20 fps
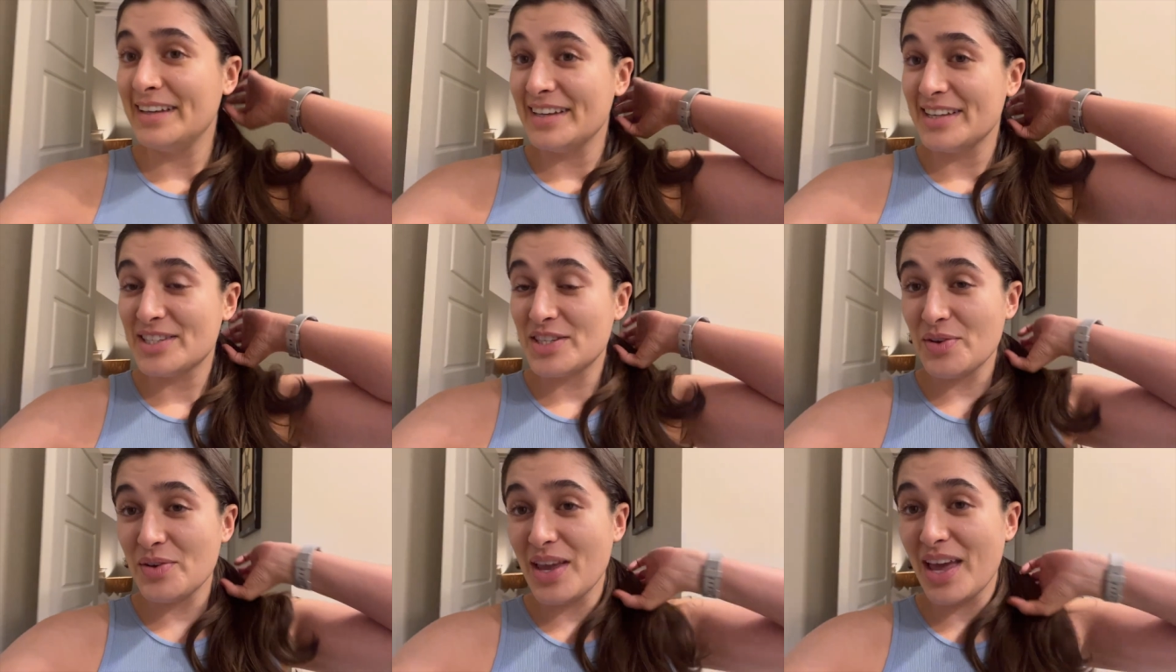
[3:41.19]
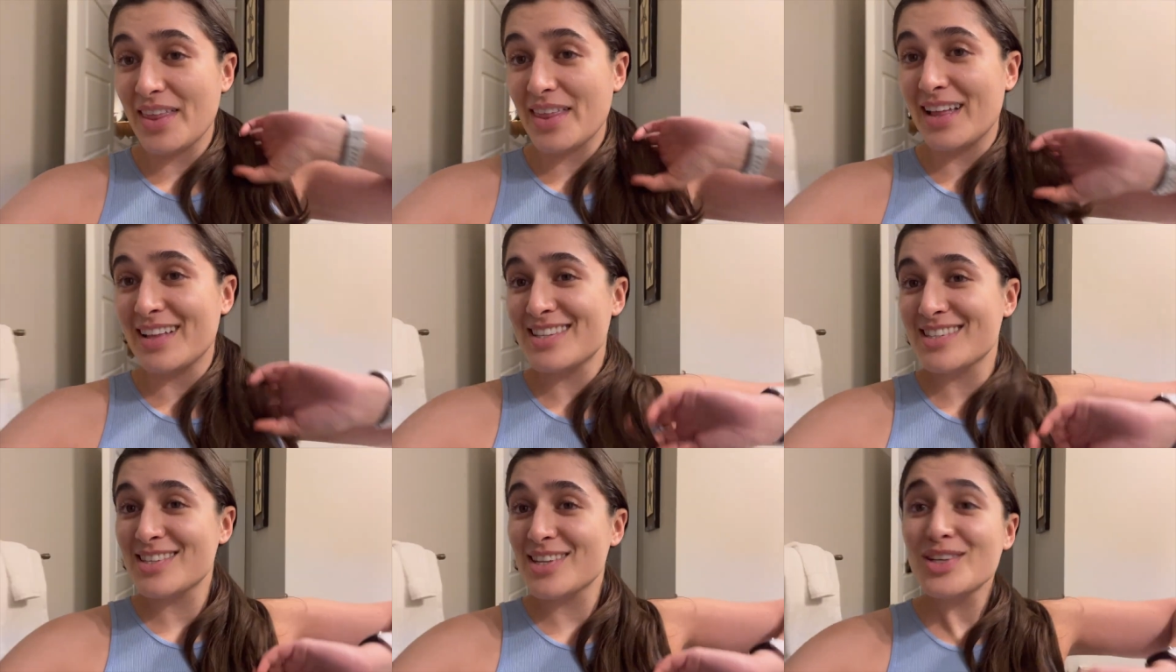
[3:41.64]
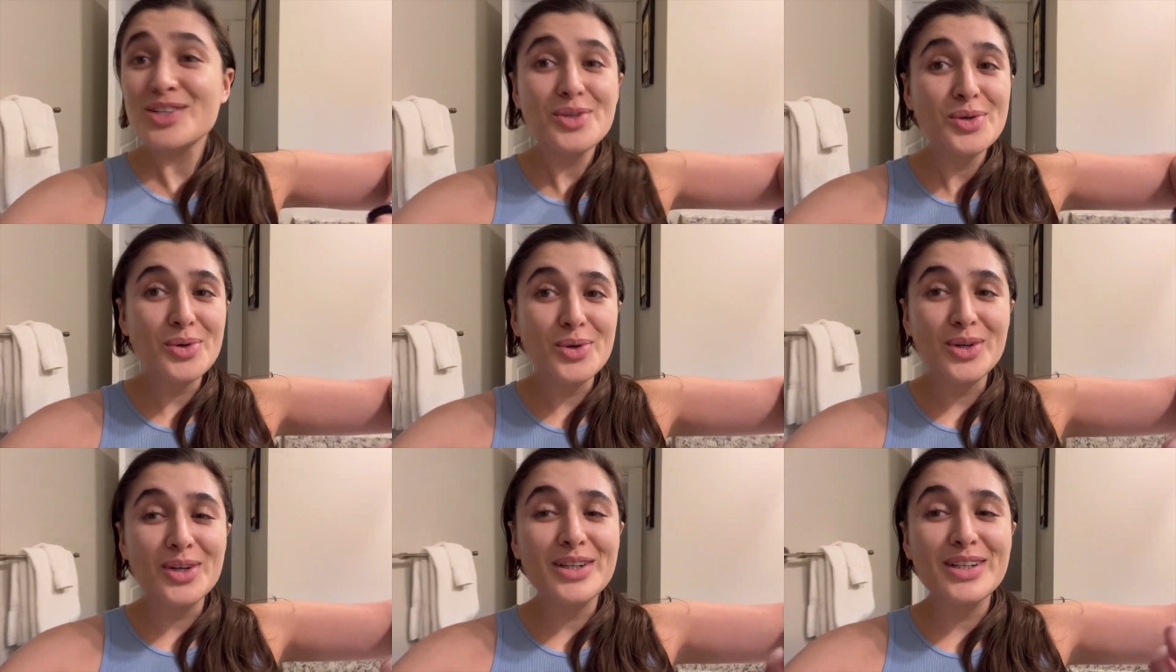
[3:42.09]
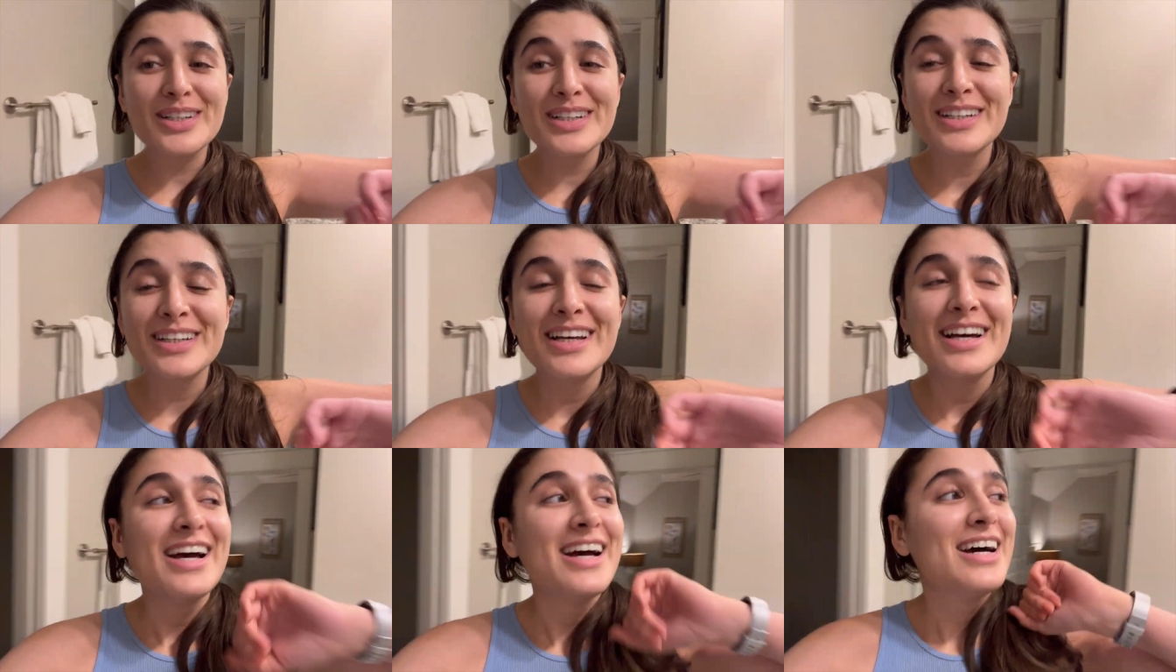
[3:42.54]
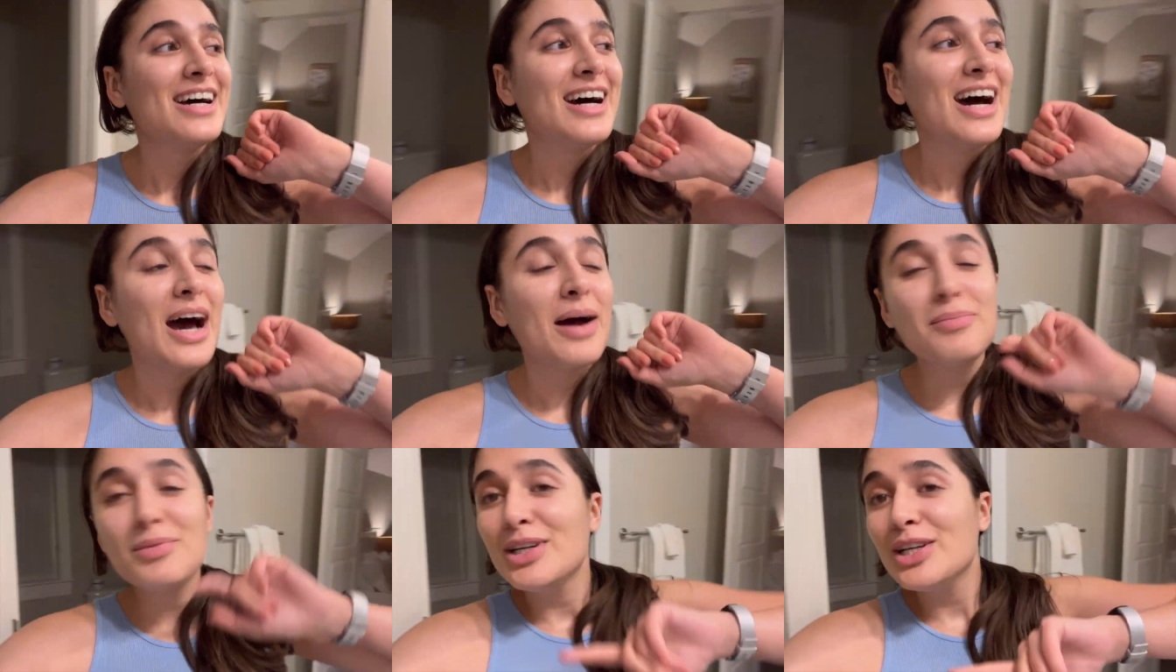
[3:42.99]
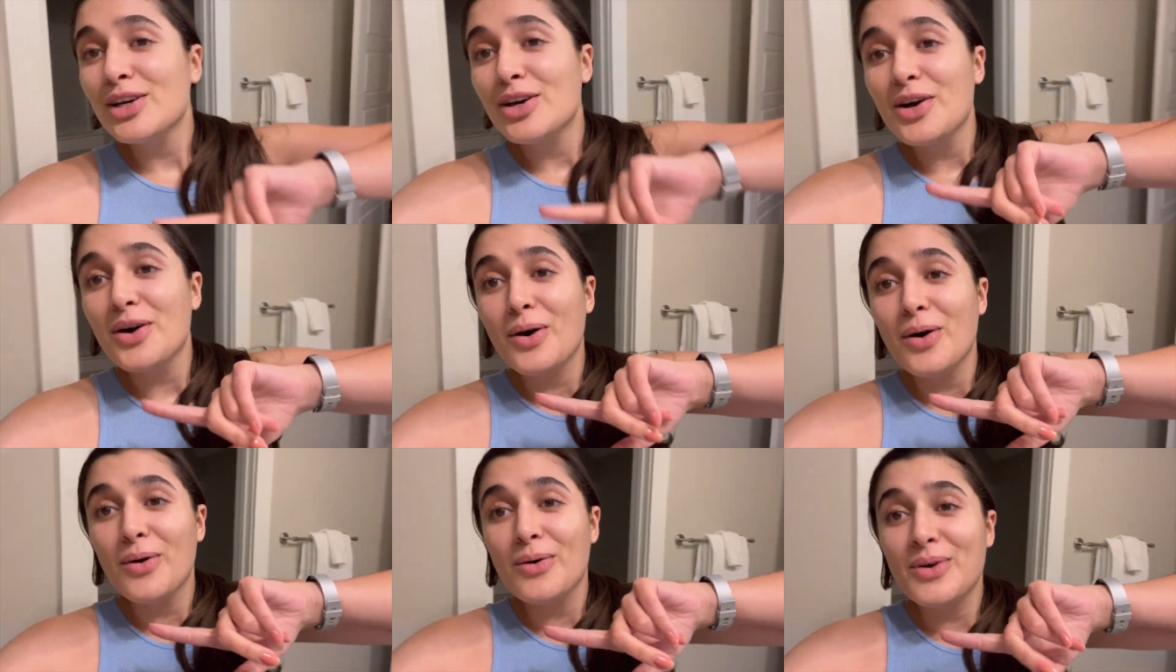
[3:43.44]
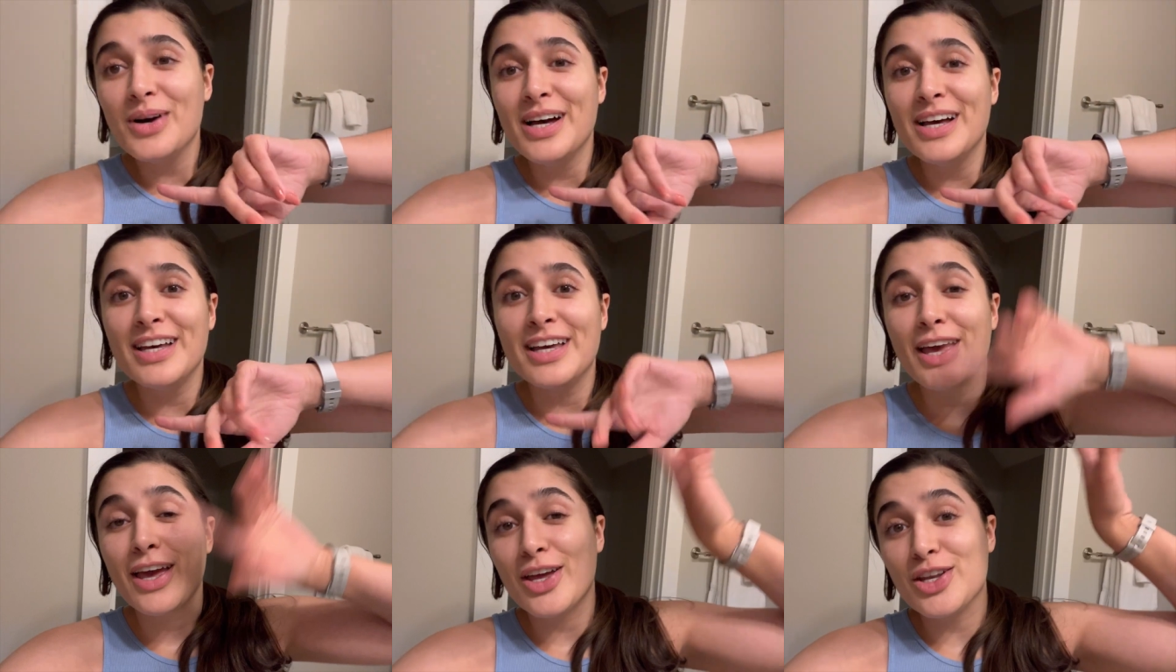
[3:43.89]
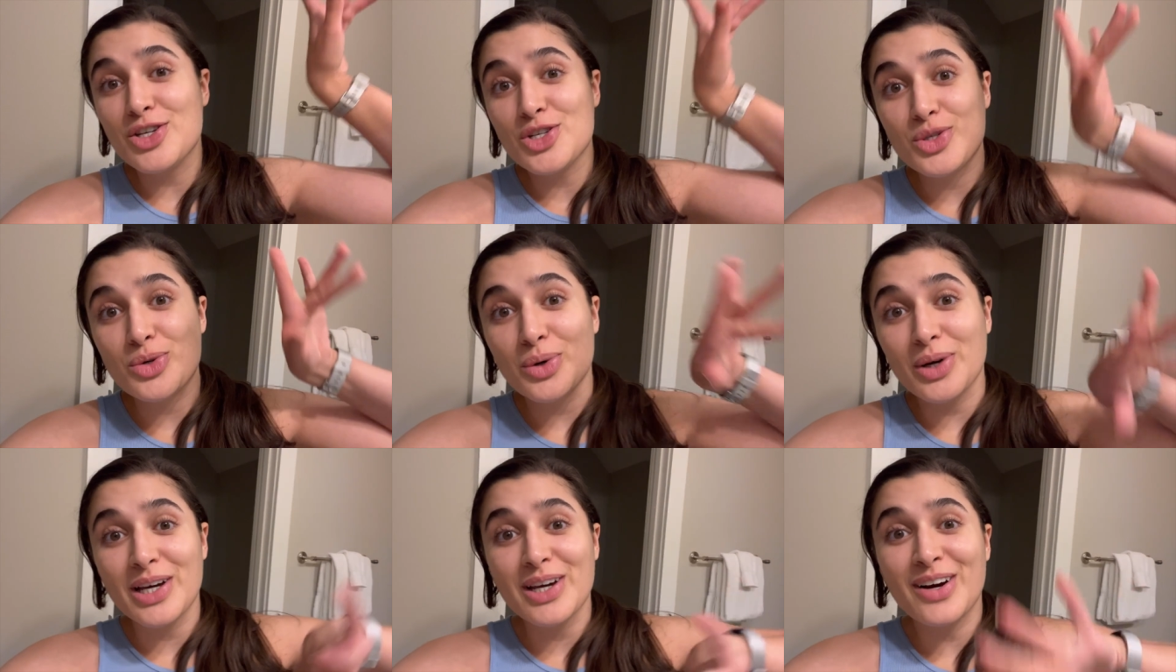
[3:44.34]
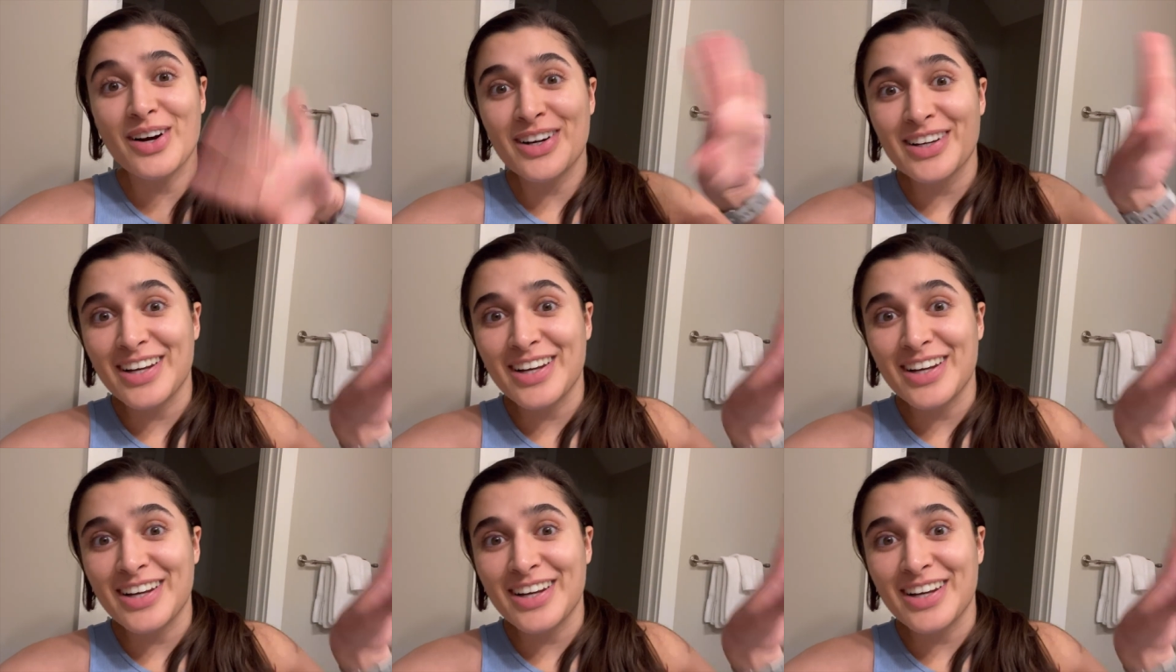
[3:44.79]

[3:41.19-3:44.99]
So yeah, that's the tour. I'm gonna go enjoy our